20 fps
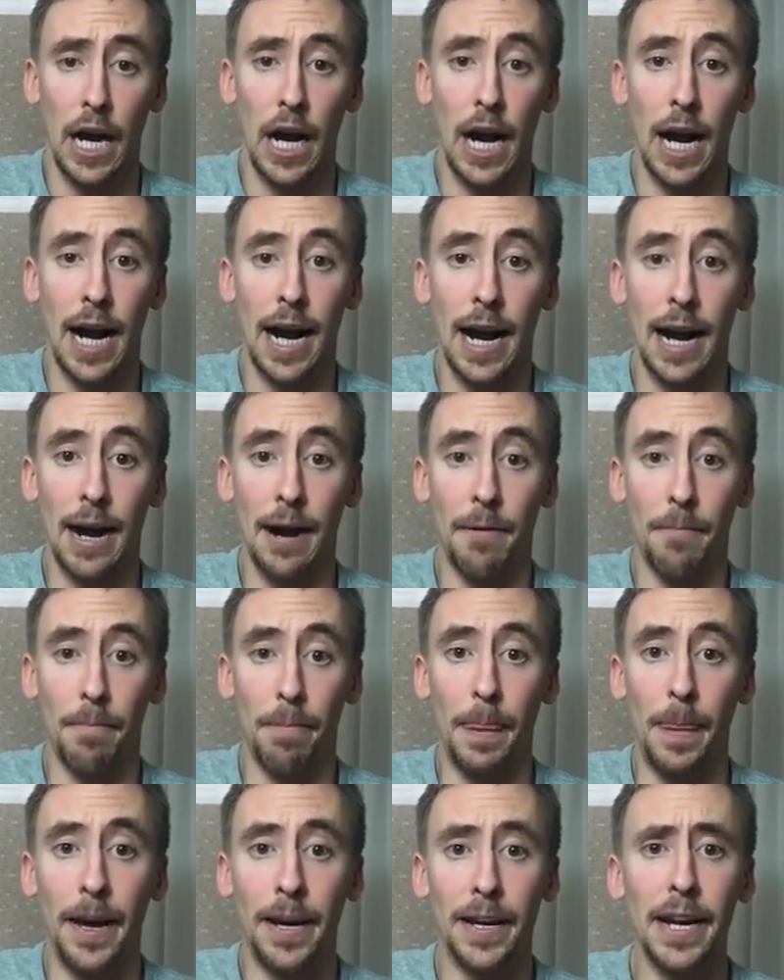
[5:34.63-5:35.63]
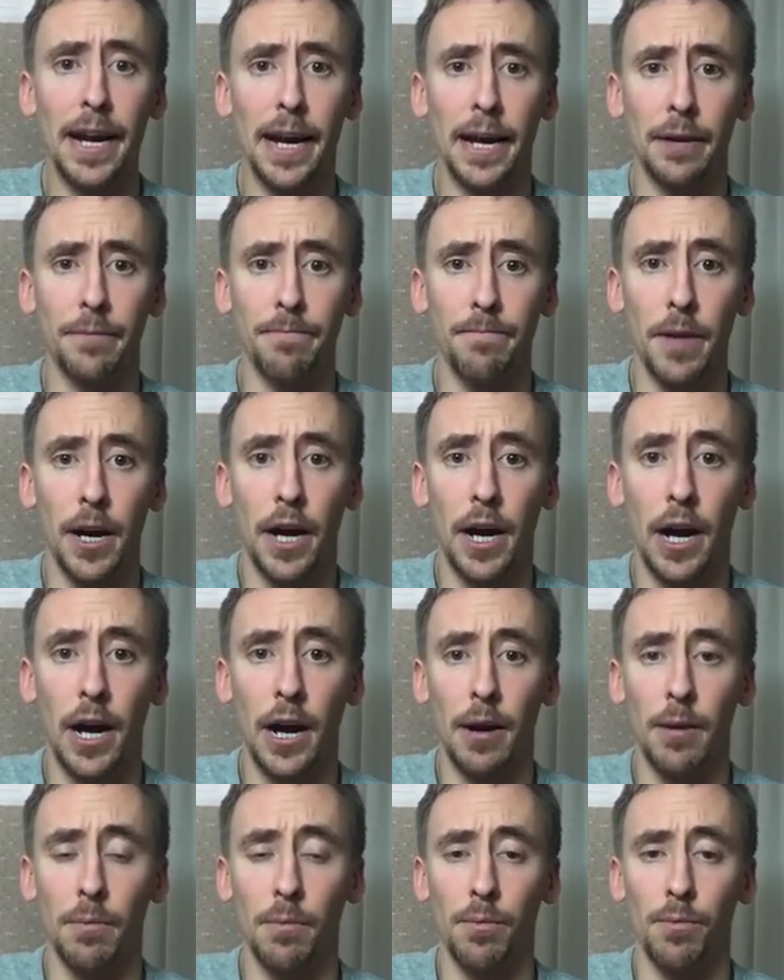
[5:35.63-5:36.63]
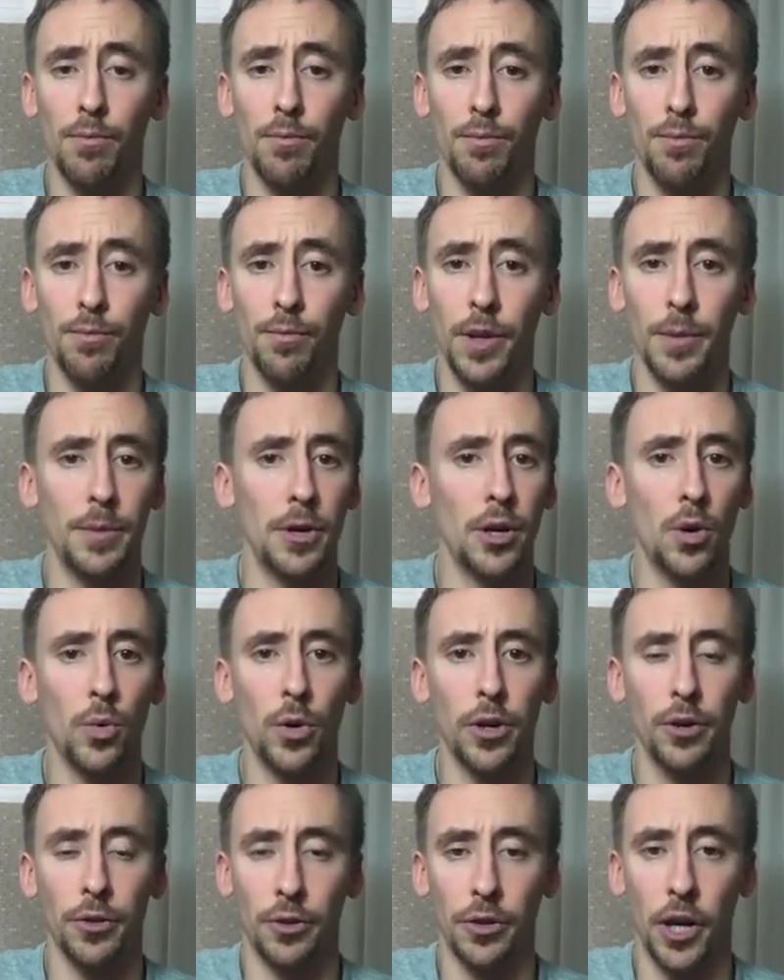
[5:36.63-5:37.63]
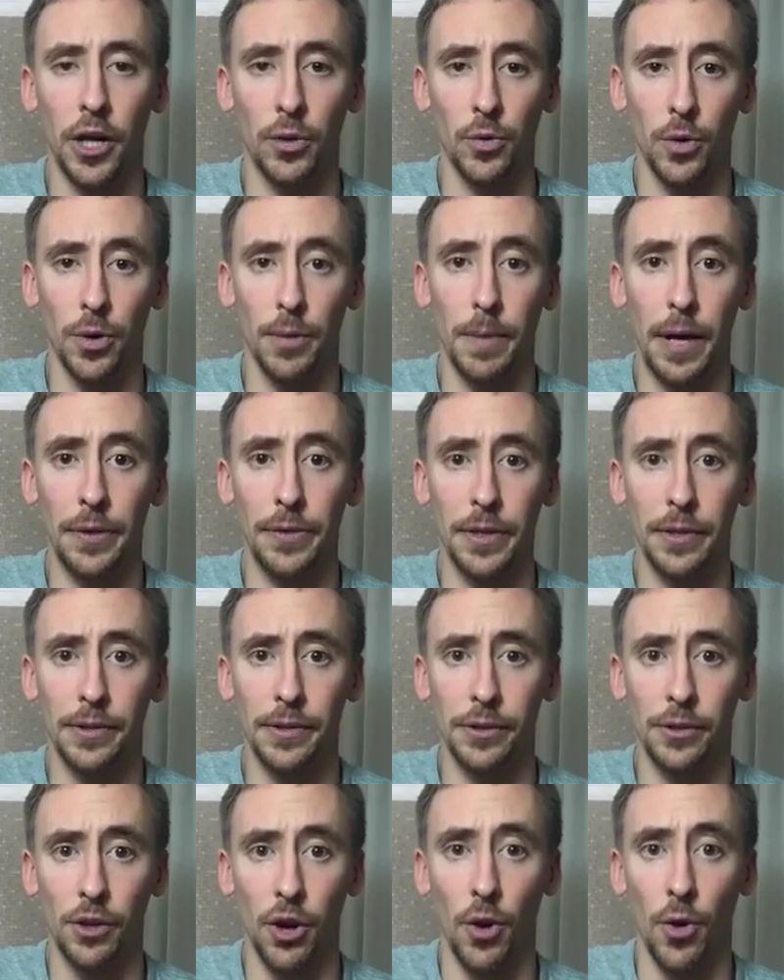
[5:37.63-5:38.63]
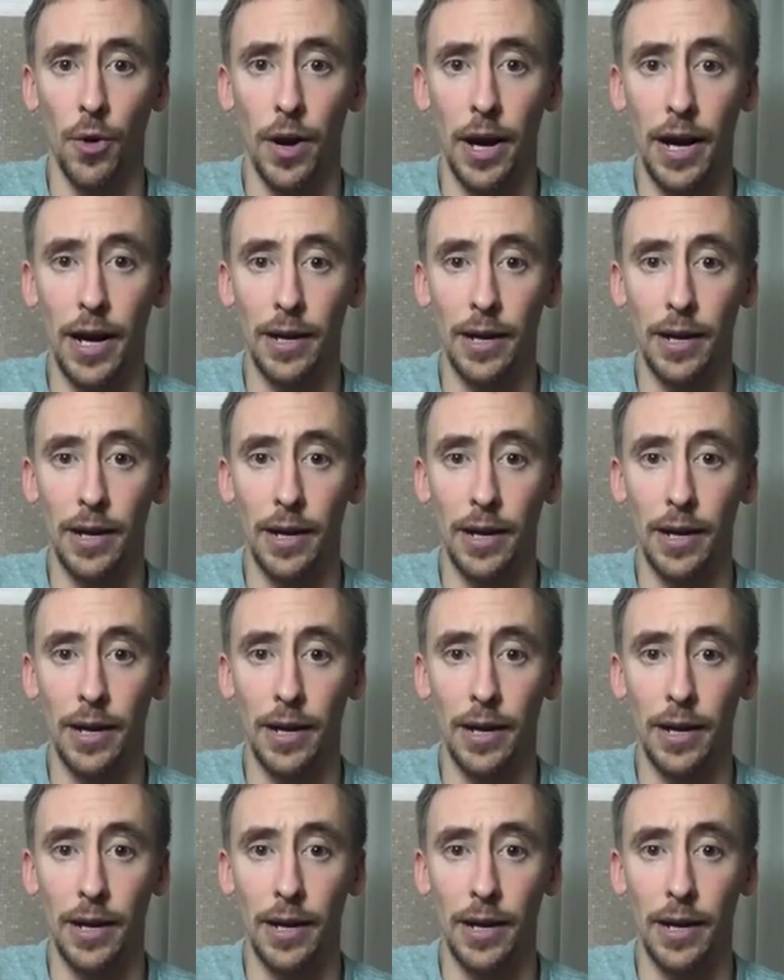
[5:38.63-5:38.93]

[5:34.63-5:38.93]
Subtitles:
And yeah, let me know what your thoughts were about this. So